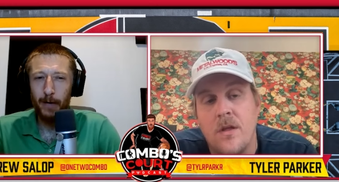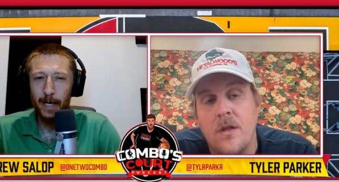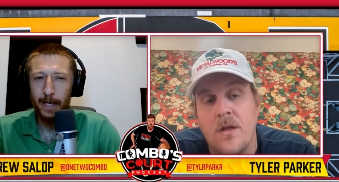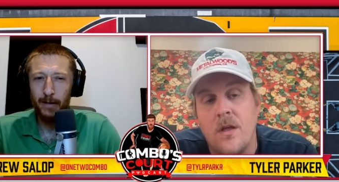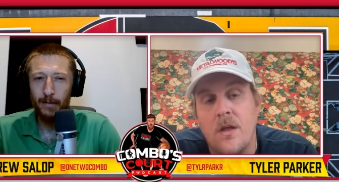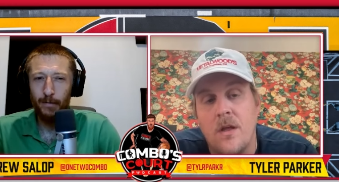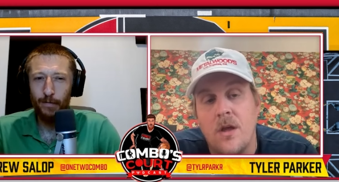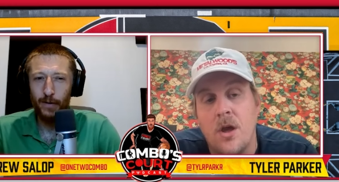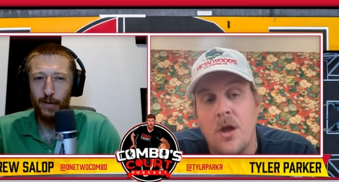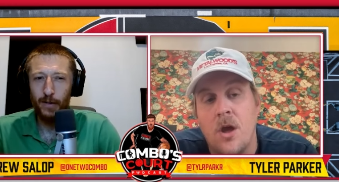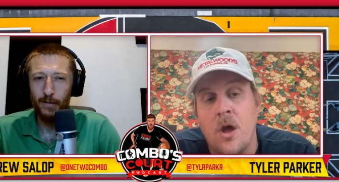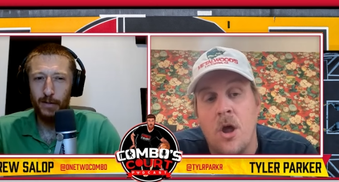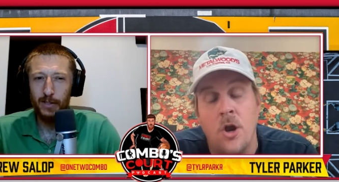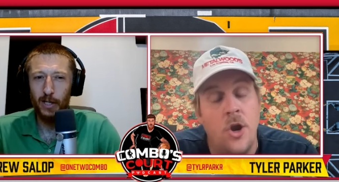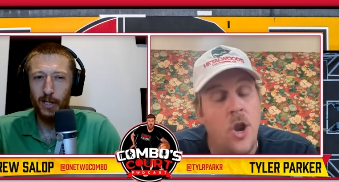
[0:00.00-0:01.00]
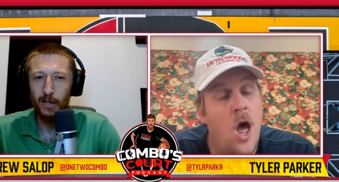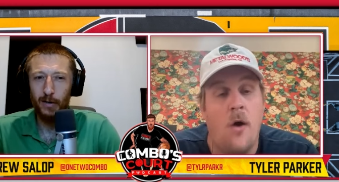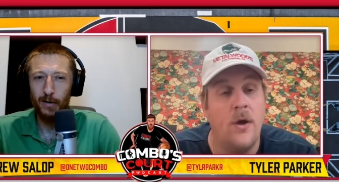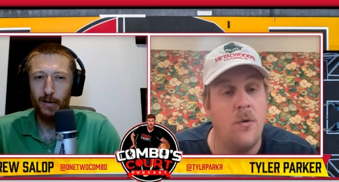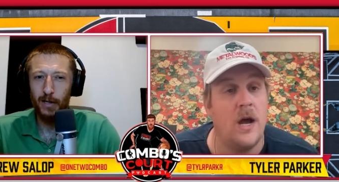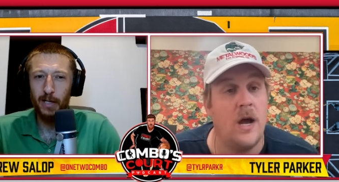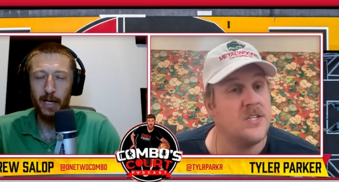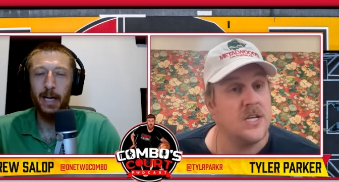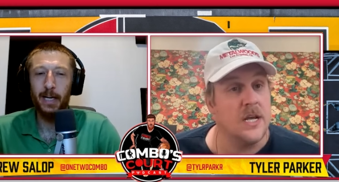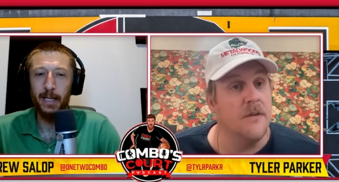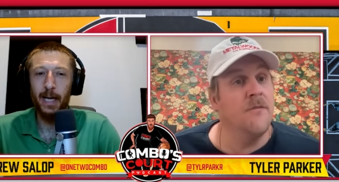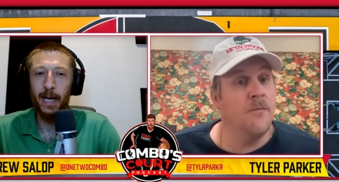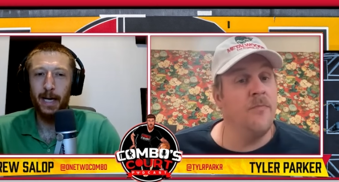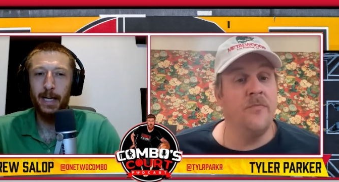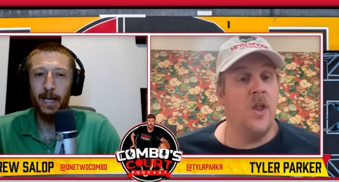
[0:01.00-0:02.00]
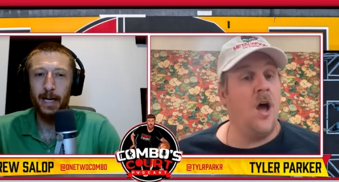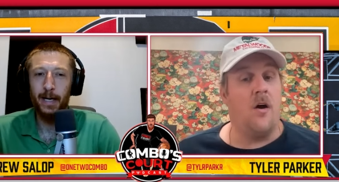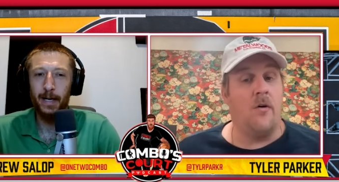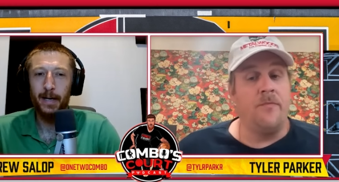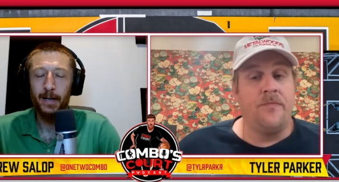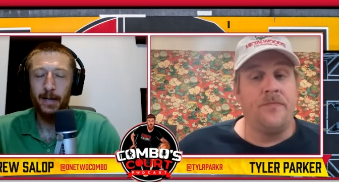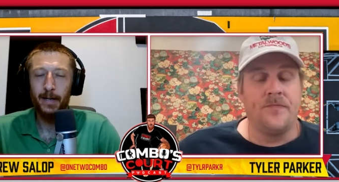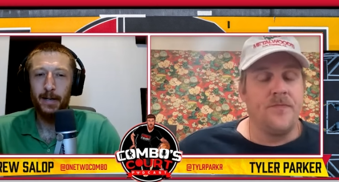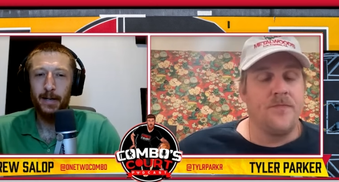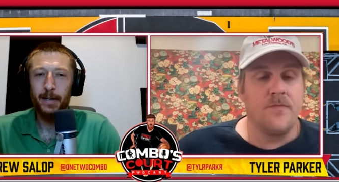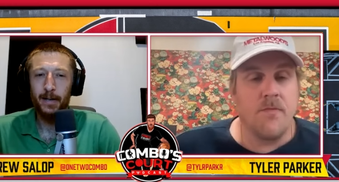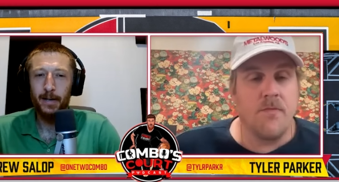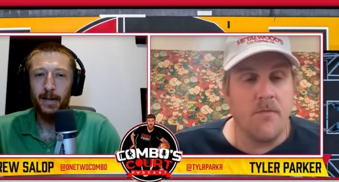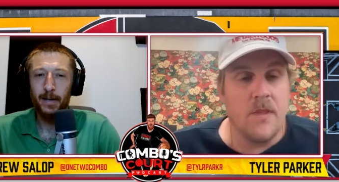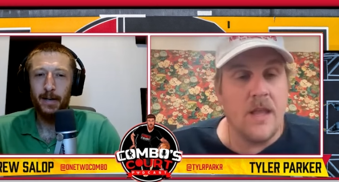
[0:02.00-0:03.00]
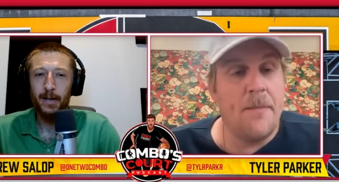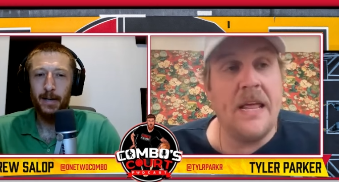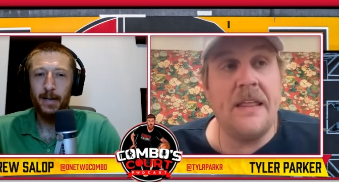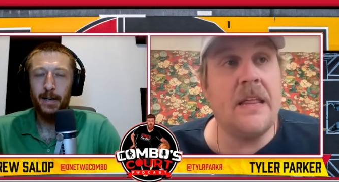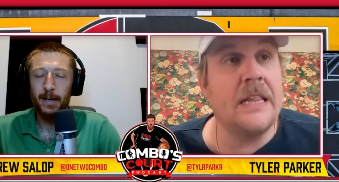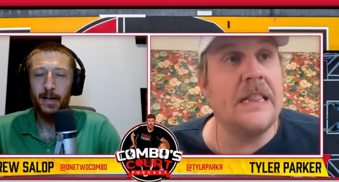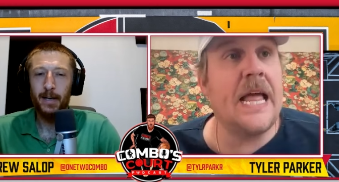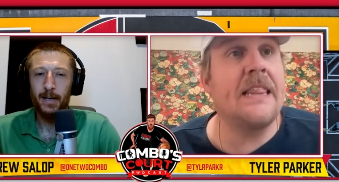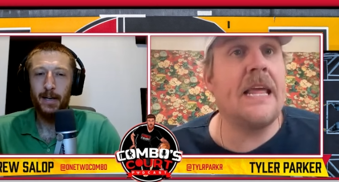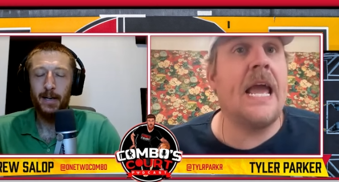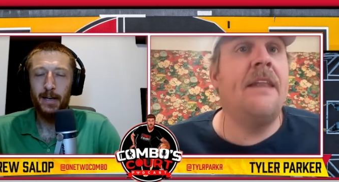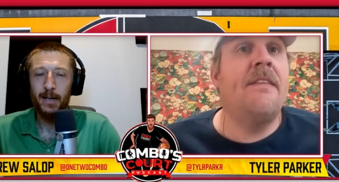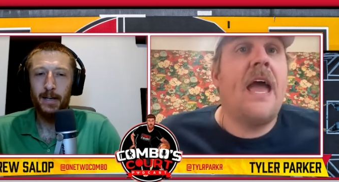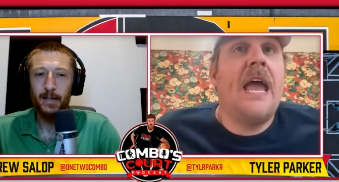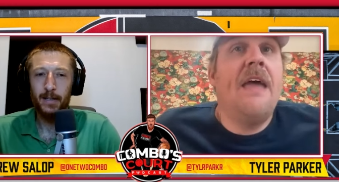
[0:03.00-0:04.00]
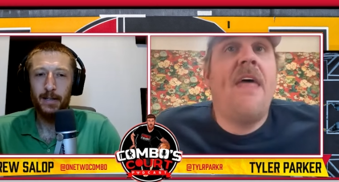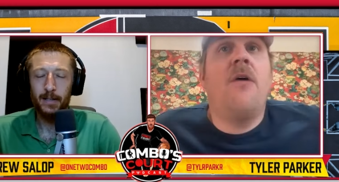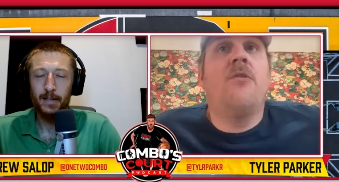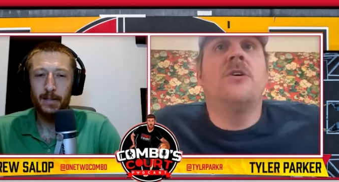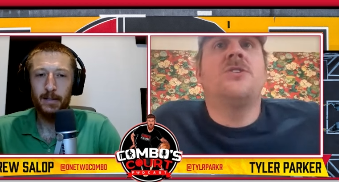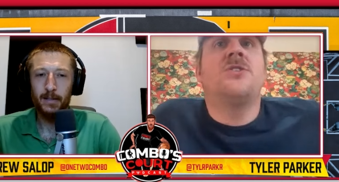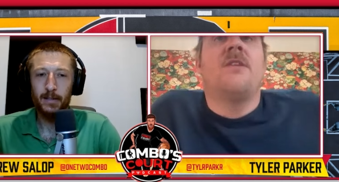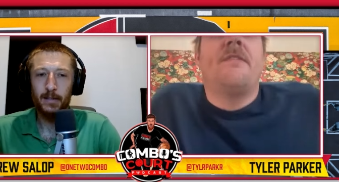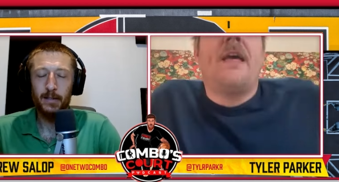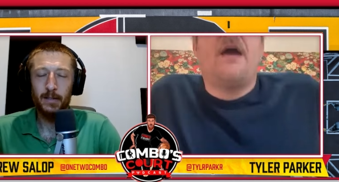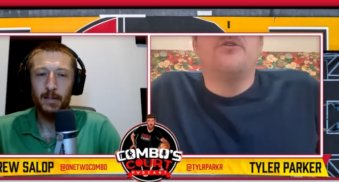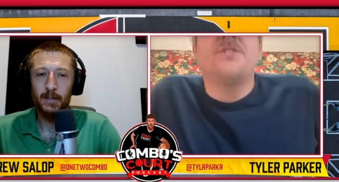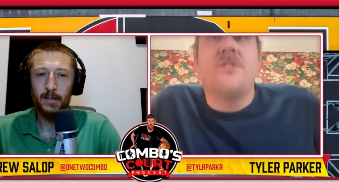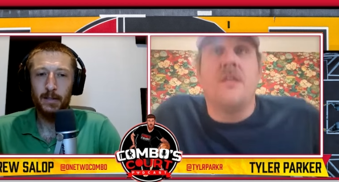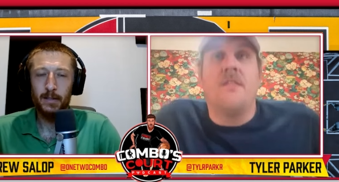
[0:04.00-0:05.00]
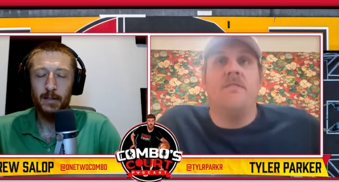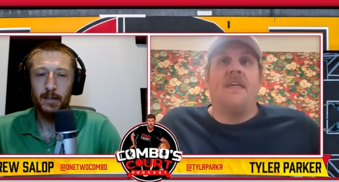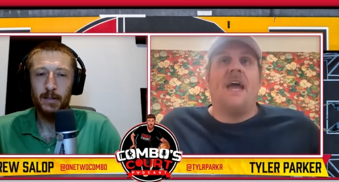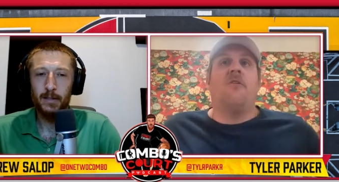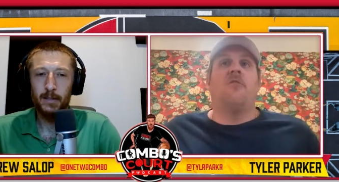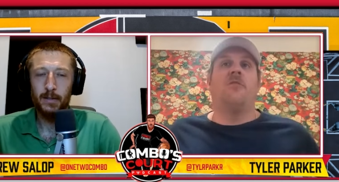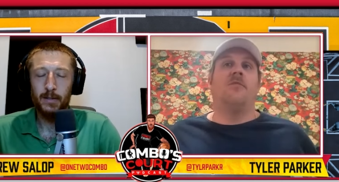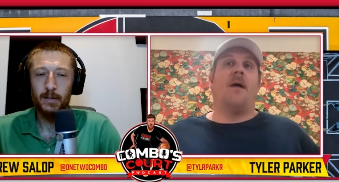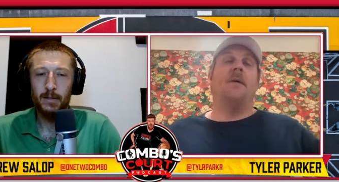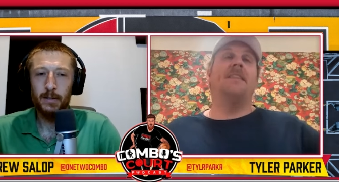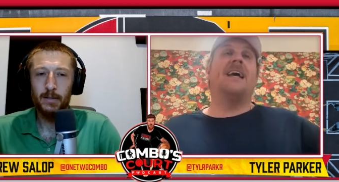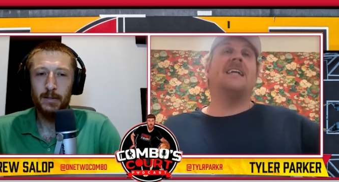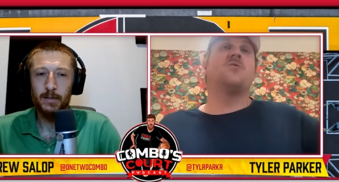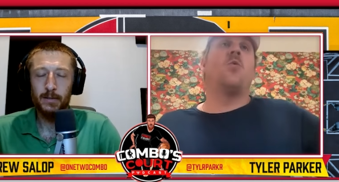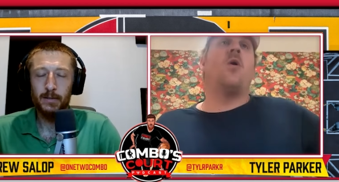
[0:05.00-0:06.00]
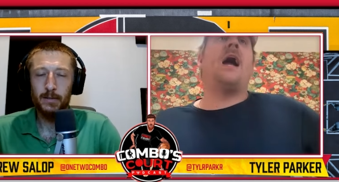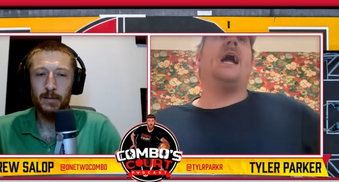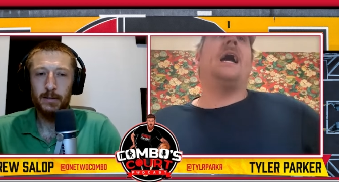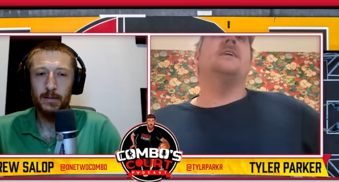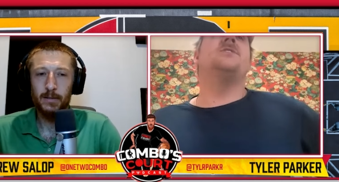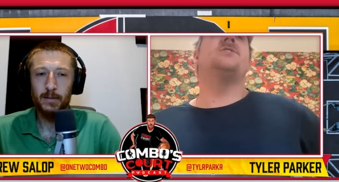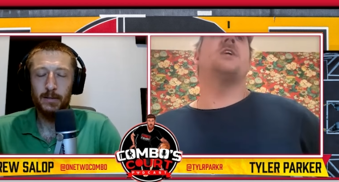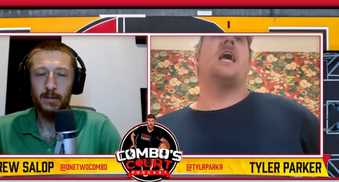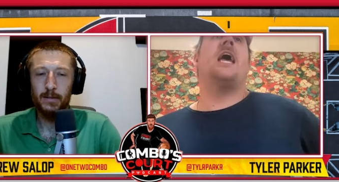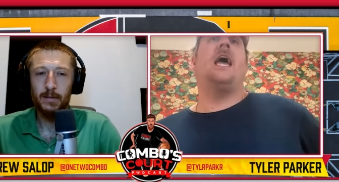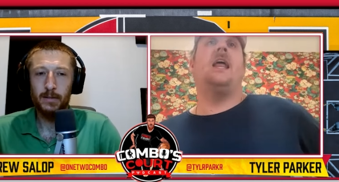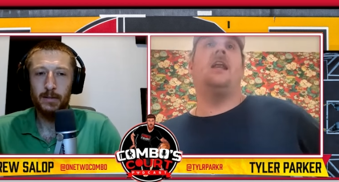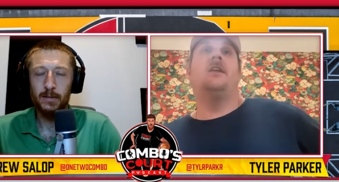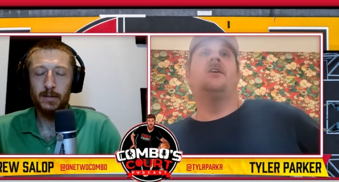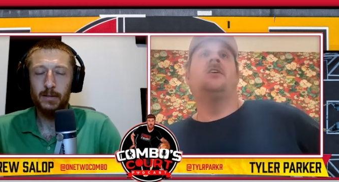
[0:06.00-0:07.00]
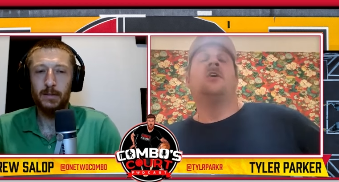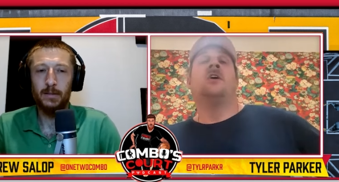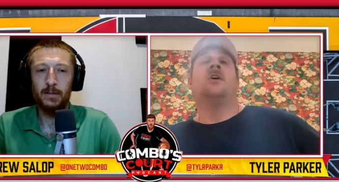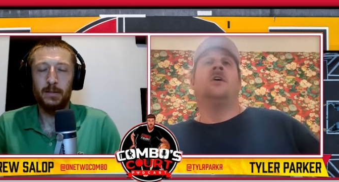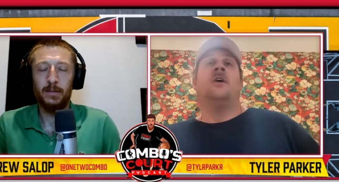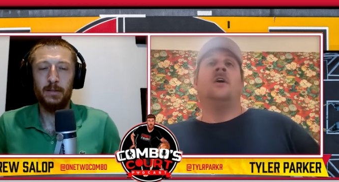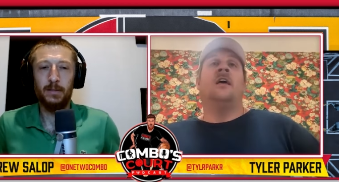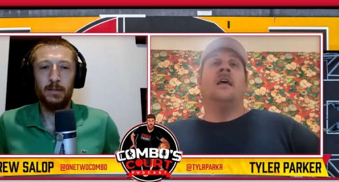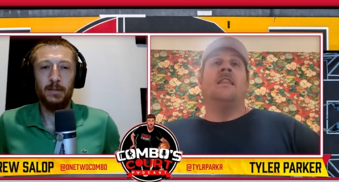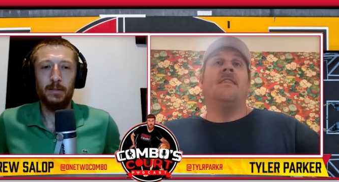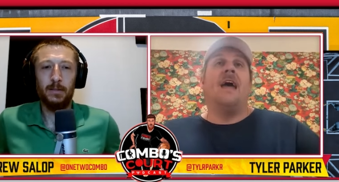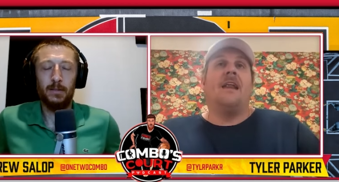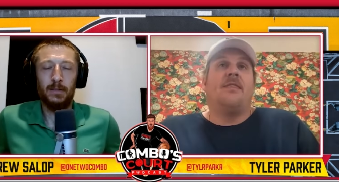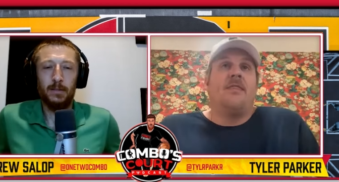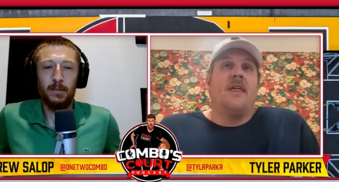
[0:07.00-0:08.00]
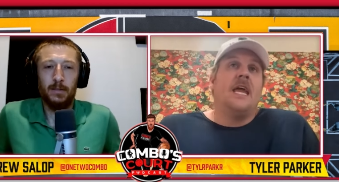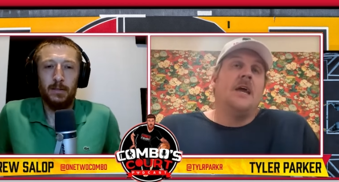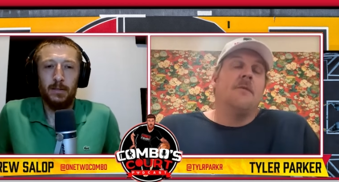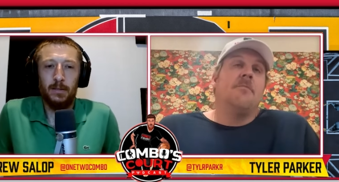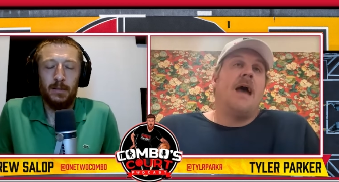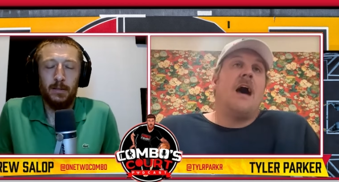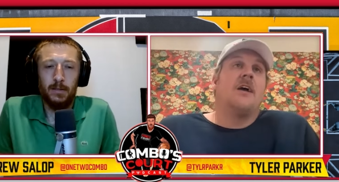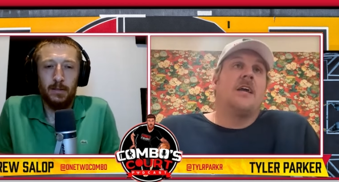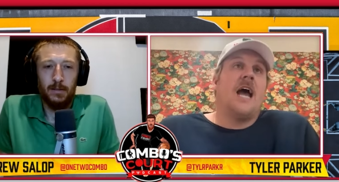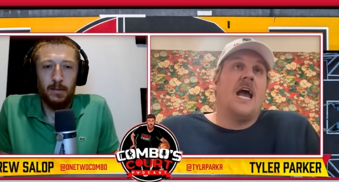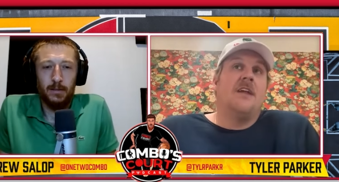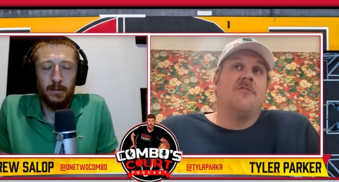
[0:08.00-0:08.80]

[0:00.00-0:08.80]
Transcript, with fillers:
Speaker 1: right? For no, to, he wasn't. Yeah, yeah, no. yeah.
Speaker 2: I mean, that like, and and that was that was the that I mean, that's why I said that thing about kind of